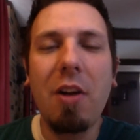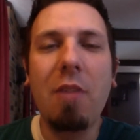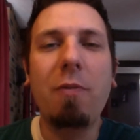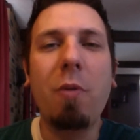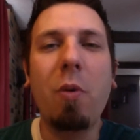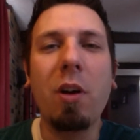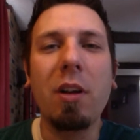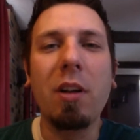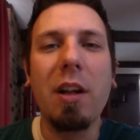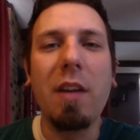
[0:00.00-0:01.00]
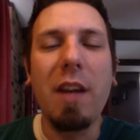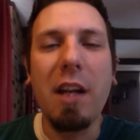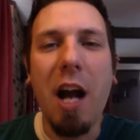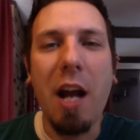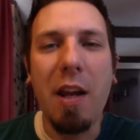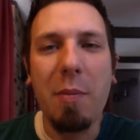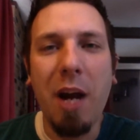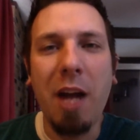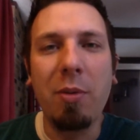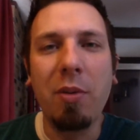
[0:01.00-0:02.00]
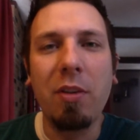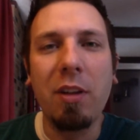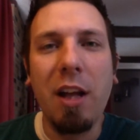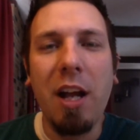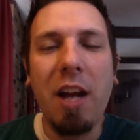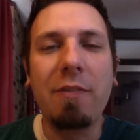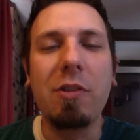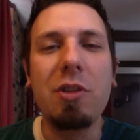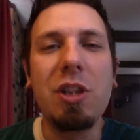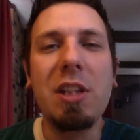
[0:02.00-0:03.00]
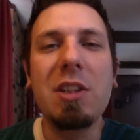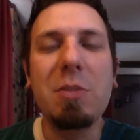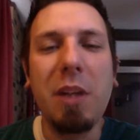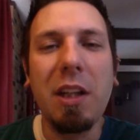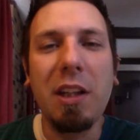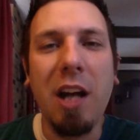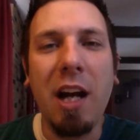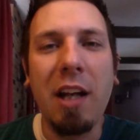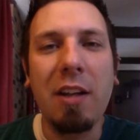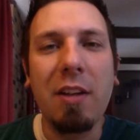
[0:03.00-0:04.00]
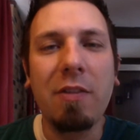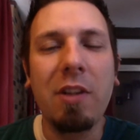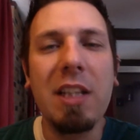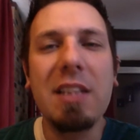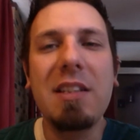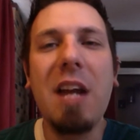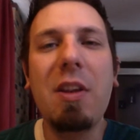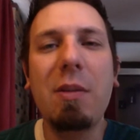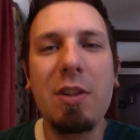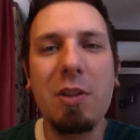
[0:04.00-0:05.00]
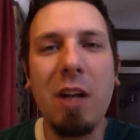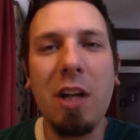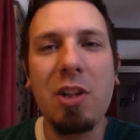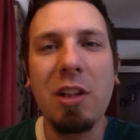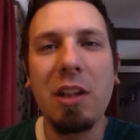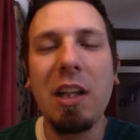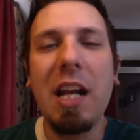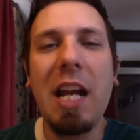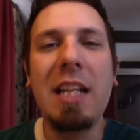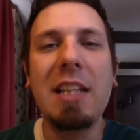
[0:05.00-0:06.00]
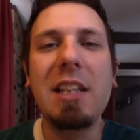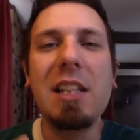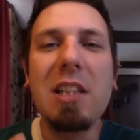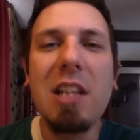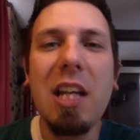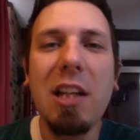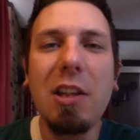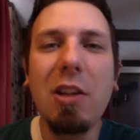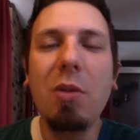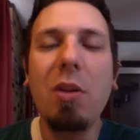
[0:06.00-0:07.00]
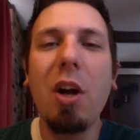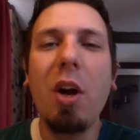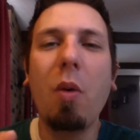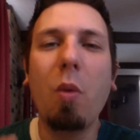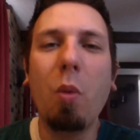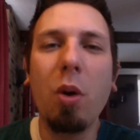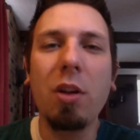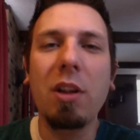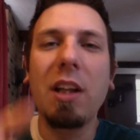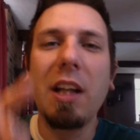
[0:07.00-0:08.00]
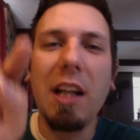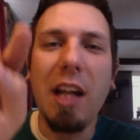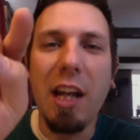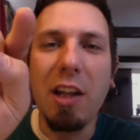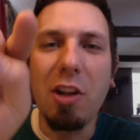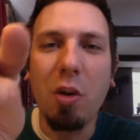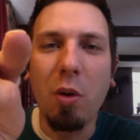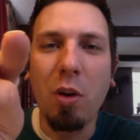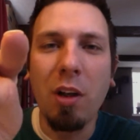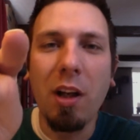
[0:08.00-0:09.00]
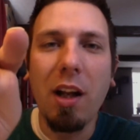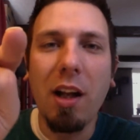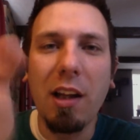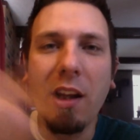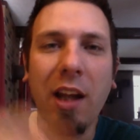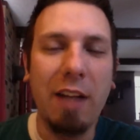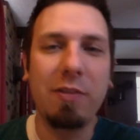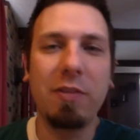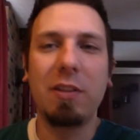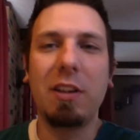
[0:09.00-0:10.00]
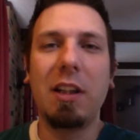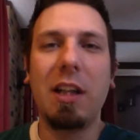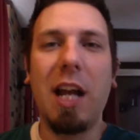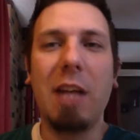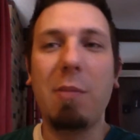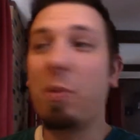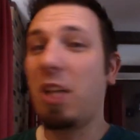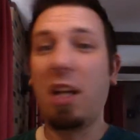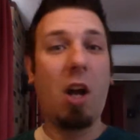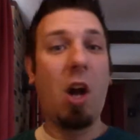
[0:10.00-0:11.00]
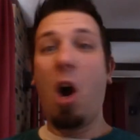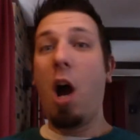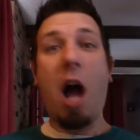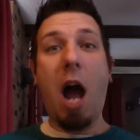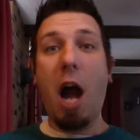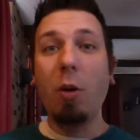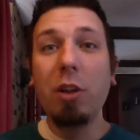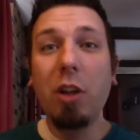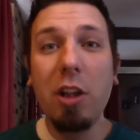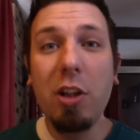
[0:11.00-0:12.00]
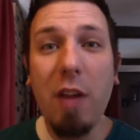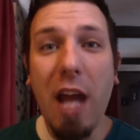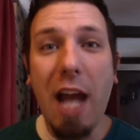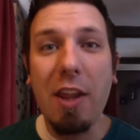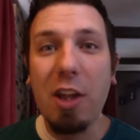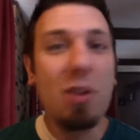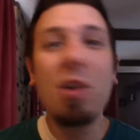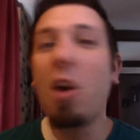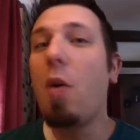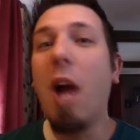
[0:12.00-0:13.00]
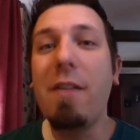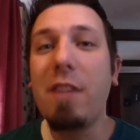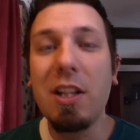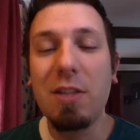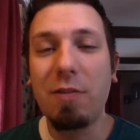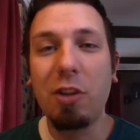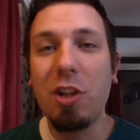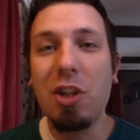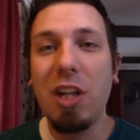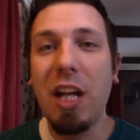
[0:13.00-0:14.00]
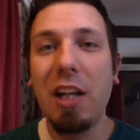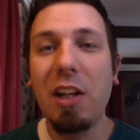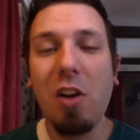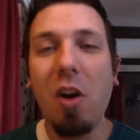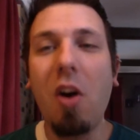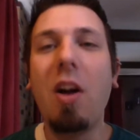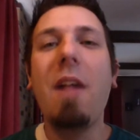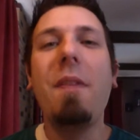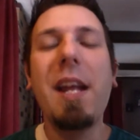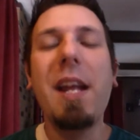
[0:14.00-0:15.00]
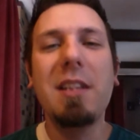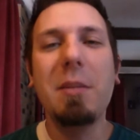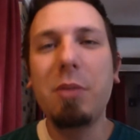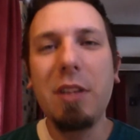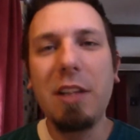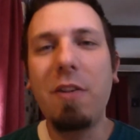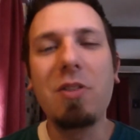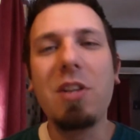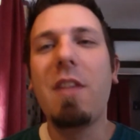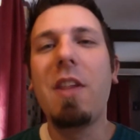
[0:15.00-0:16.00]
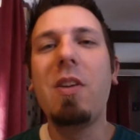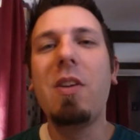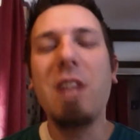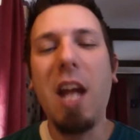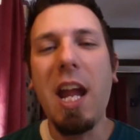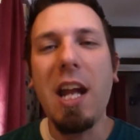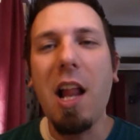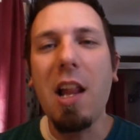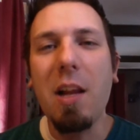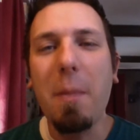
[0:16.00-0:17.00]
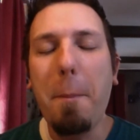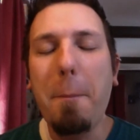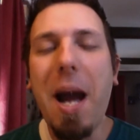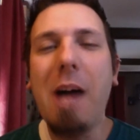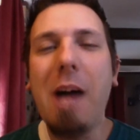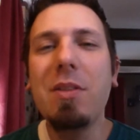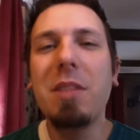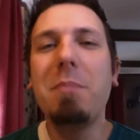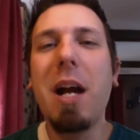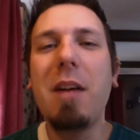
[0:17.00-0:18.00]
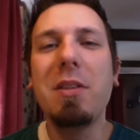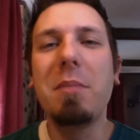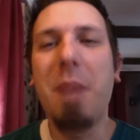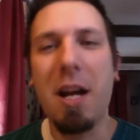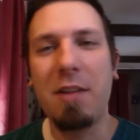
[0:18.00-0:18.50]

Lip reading: for the God of the Bible, for Jesus being God, for His death and resurrection, and His continued work in your life. And you remember saying, how are you going to do that? There's no evidence for Christianity at all. That's completely false. There's a mounds and mounds and mounds